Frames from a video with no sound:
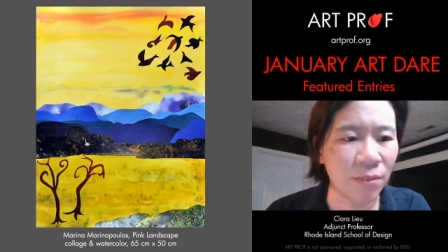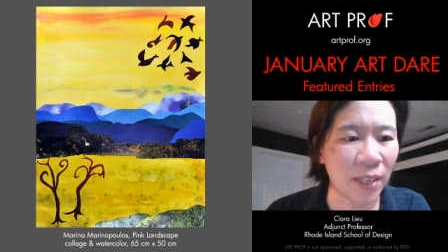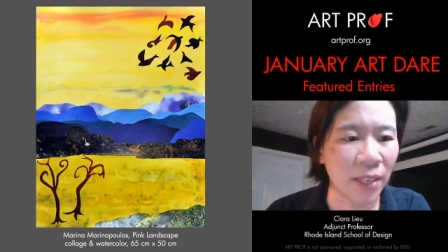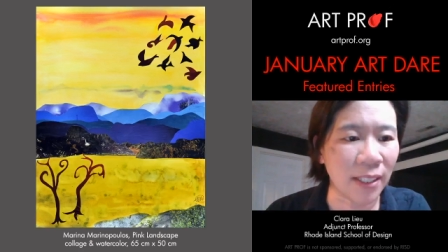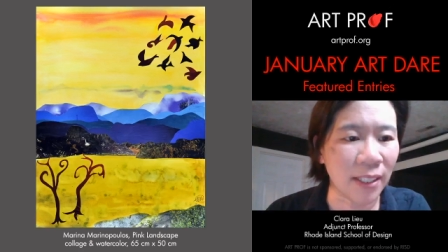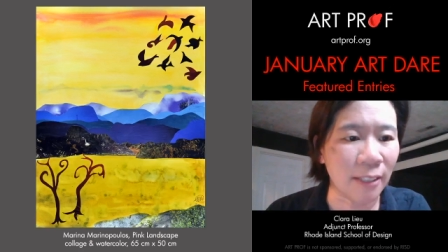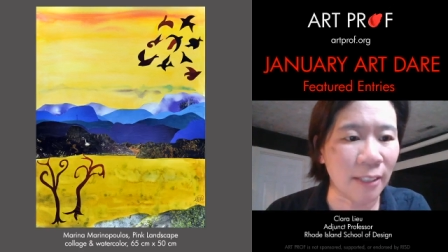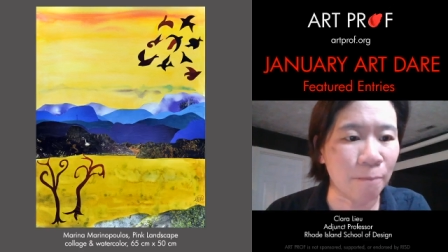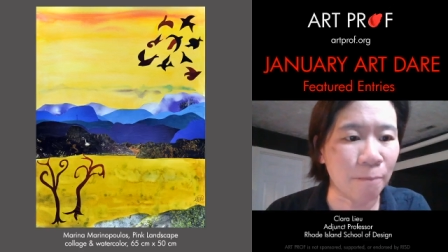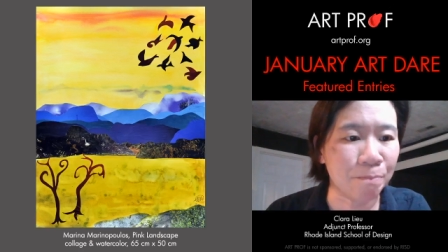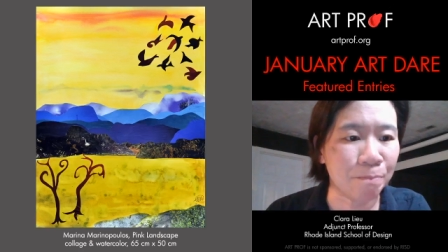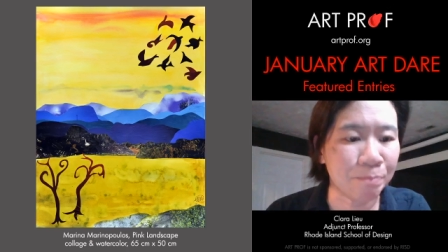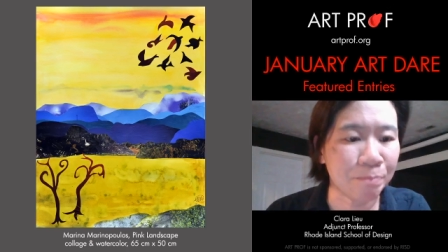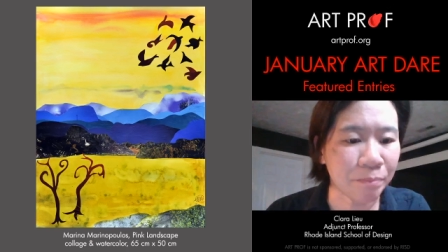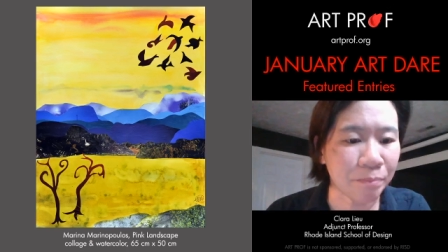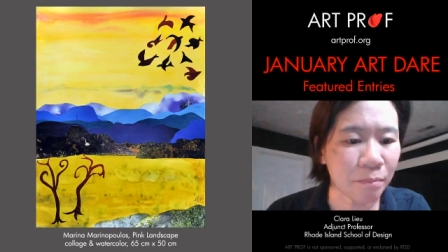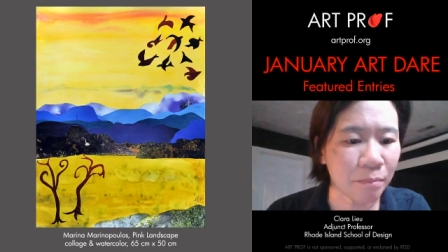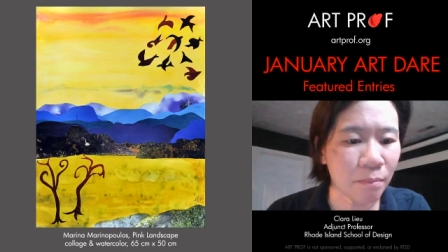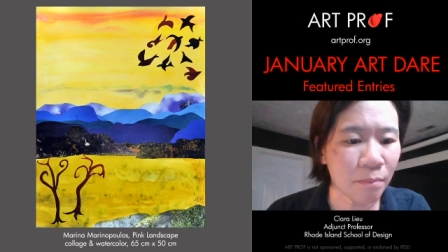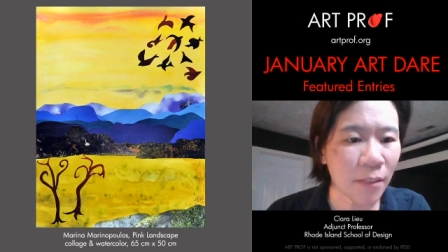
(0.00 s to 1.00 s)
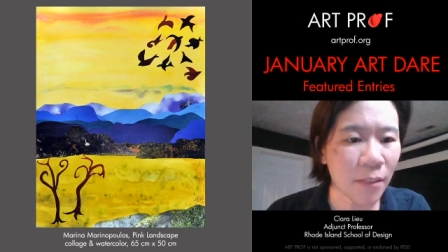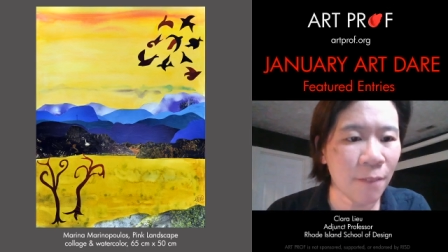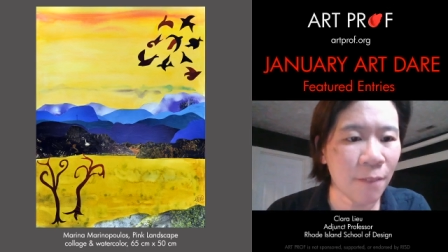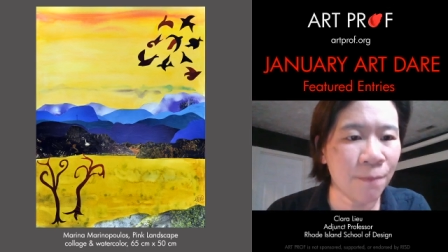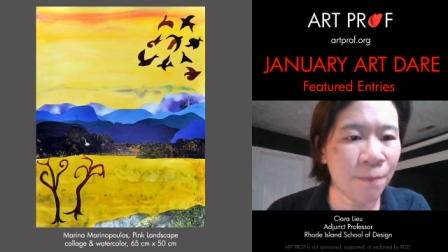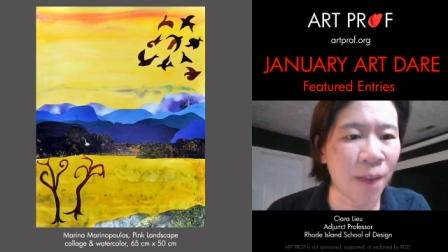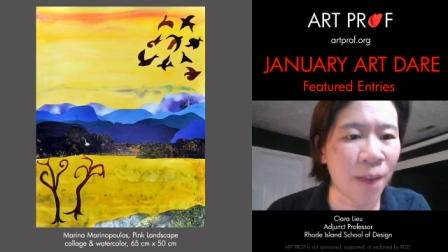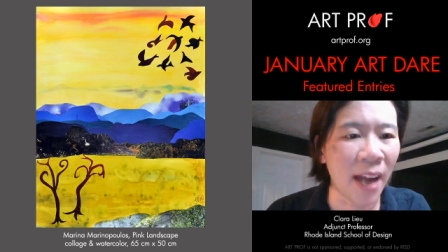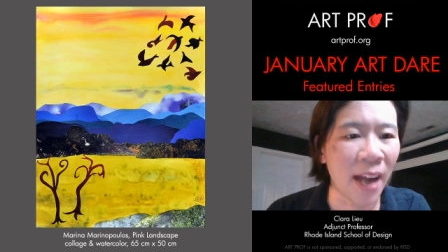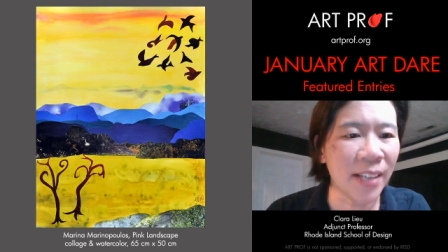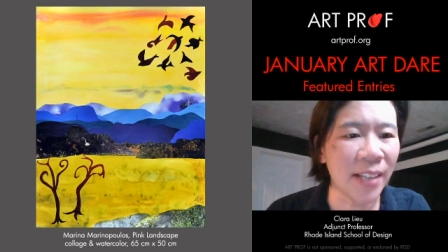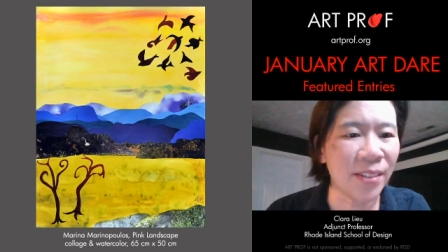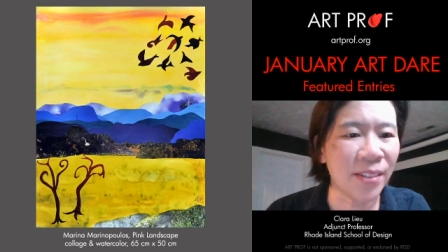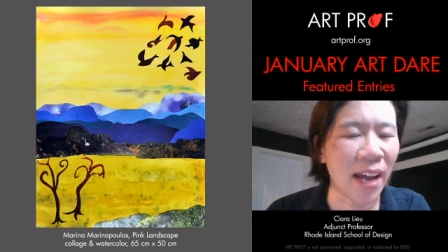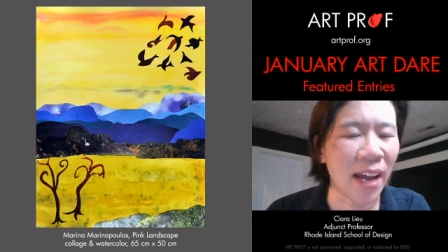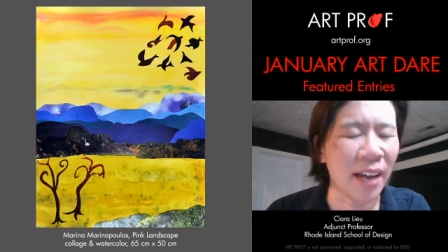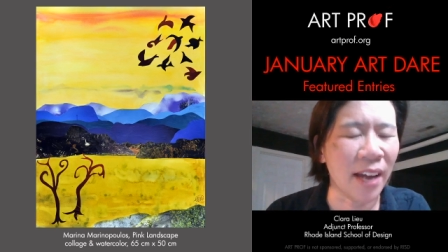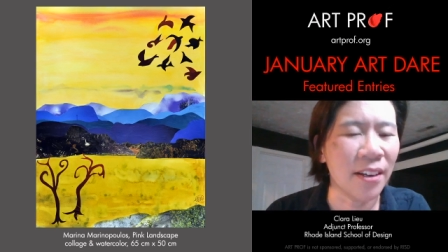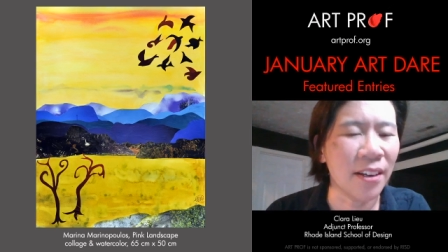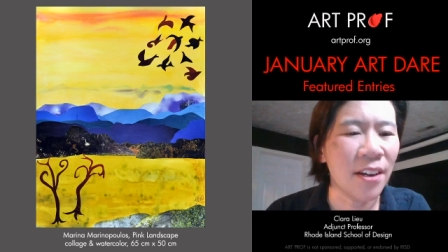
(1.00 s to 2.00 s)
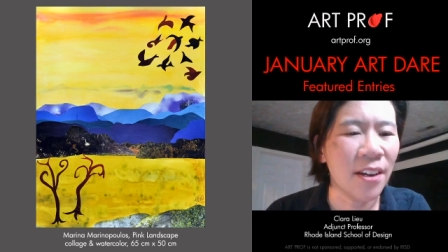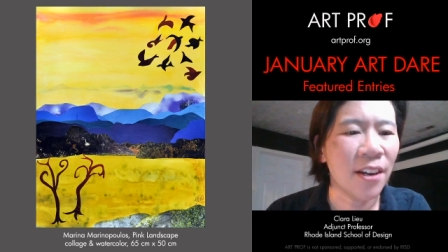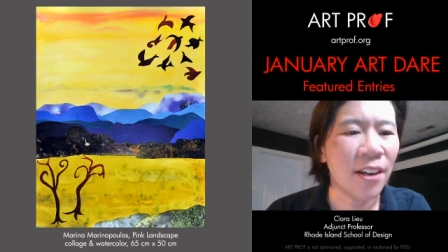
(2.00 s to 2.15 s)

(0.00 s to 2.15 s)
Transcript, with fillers: I can find that.